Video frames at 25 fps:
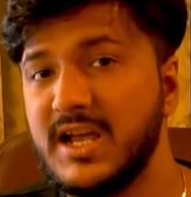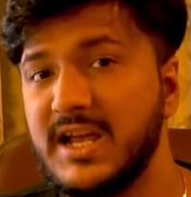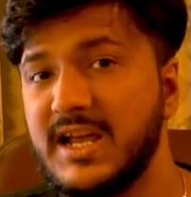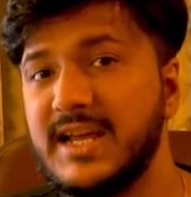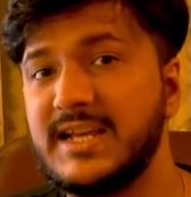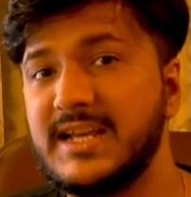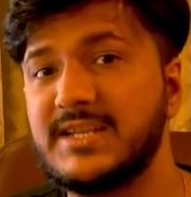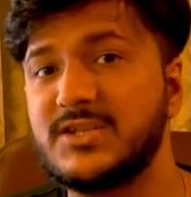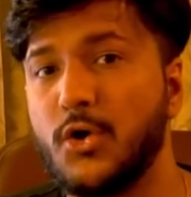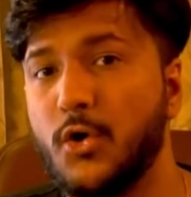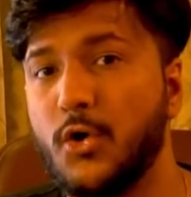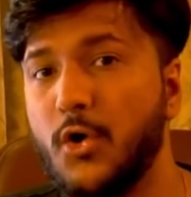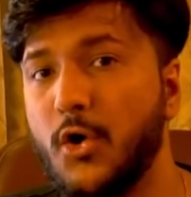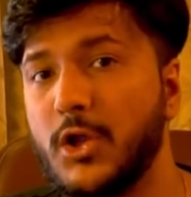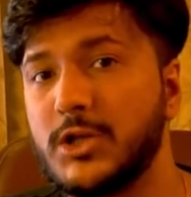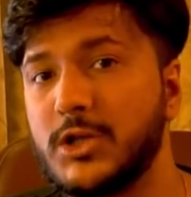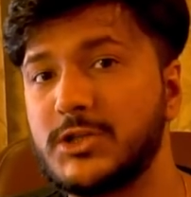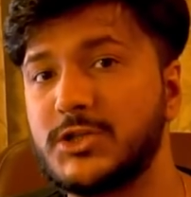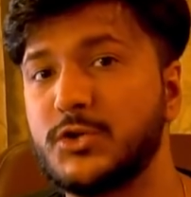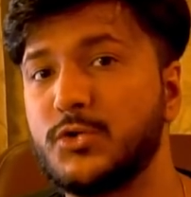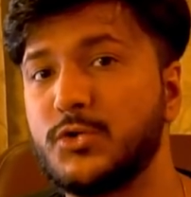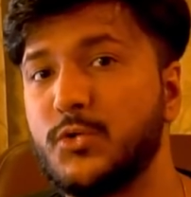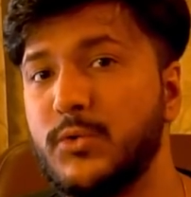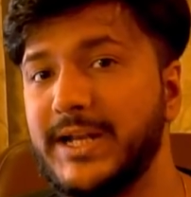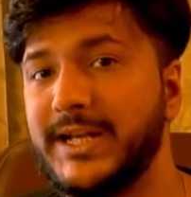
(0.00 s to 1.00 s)
is
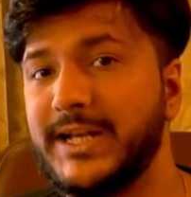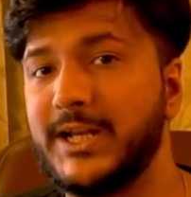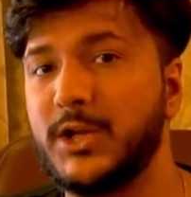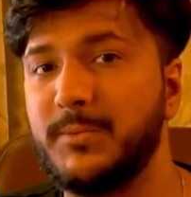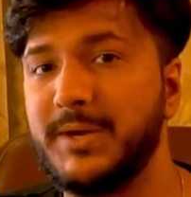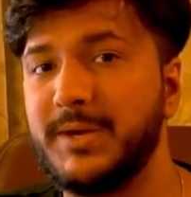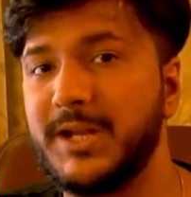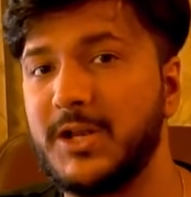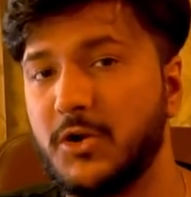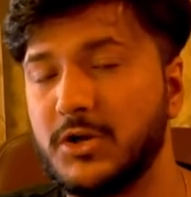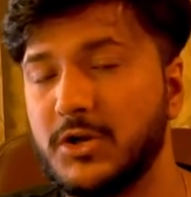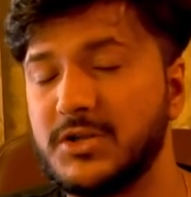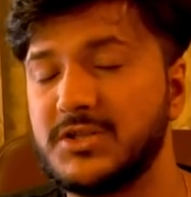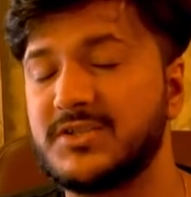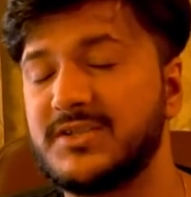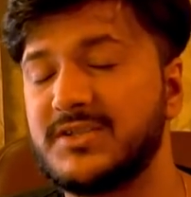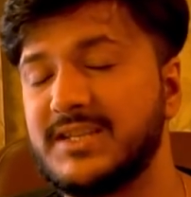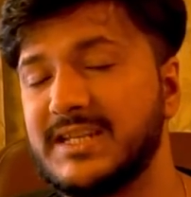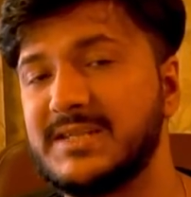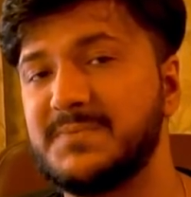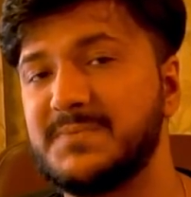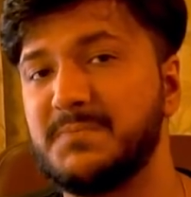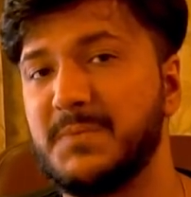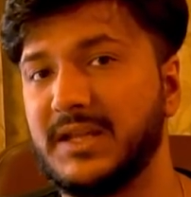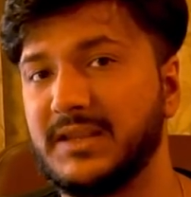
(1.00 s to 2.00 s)
also going to be launched
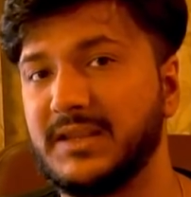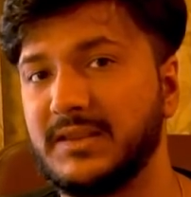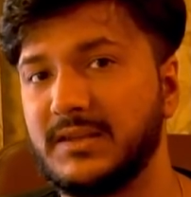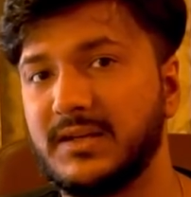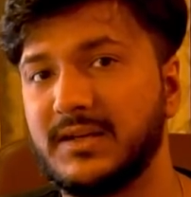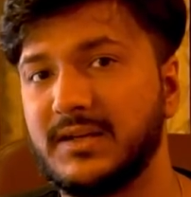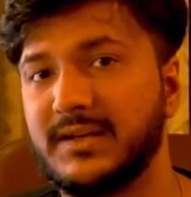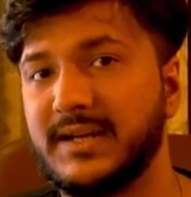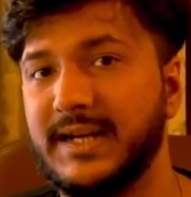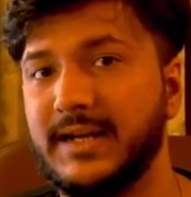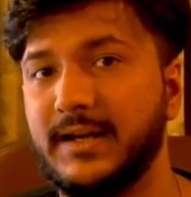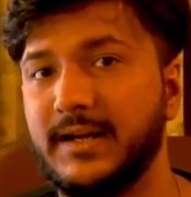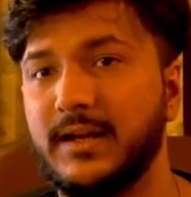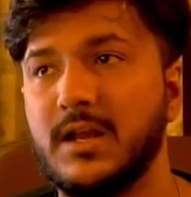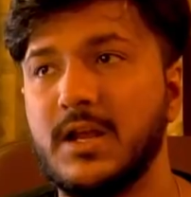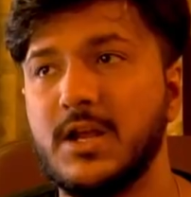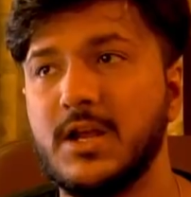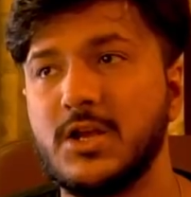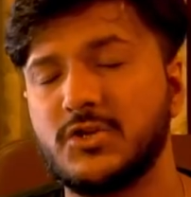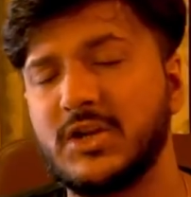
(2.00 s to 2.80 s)
this month, right?